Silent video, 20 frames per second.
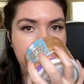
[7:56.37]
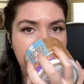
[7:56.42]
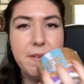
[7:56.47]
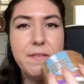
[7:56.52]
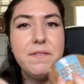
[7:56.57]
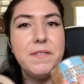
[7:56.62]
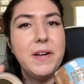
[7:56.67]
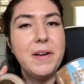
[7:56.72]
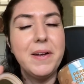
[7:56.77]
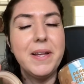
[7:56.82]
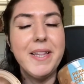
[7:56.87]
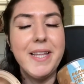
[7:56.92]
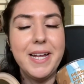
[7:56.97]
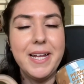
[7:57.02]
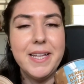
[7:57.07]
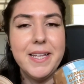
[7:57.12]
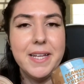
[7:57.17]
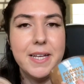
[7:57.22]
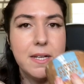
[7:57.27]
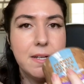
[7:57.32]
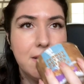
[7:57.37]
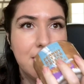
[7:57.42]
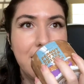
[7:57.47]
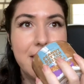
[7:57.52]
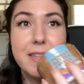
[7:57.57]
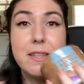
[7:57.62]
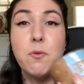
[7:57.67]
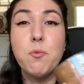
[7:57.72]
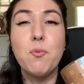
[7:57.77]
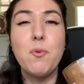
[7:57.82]
Very lightly,
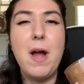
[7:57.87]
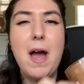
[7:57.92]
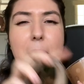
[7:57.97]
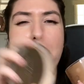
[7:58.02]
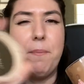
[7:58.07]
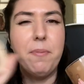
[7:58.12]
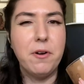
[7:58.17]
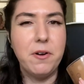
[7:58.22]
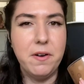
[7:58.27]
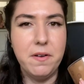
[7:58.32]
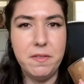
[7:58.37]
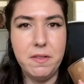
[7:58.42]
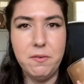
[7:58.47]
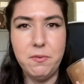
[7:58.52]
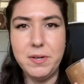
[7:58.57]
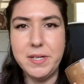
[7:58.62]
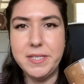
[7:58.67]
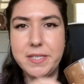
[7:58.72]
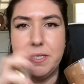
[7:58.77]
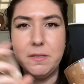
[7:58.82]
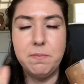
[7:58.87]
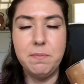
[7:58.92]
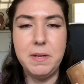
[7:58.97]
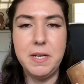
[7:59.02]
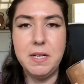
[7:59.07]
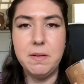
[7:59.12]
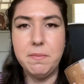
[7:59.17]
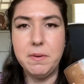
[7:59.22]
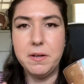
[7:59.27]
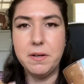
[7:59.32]
like the wrapper of the Reese's
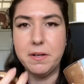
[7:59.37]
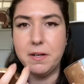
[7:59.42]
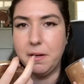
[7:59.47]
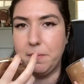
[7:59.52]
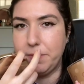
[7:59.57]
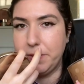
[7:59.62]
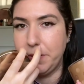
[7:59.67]
peanut butter cup.